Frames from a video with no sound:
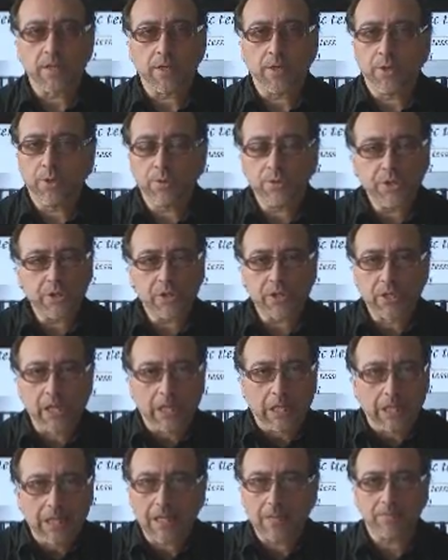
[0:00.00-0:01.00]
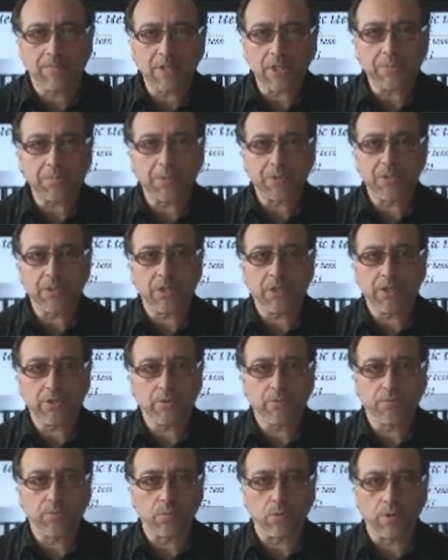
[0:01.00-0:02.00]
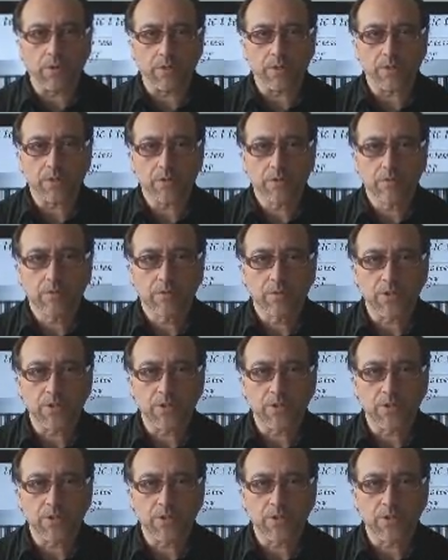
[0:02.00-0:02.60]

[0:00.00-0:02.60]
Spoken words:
You just love this particular voice.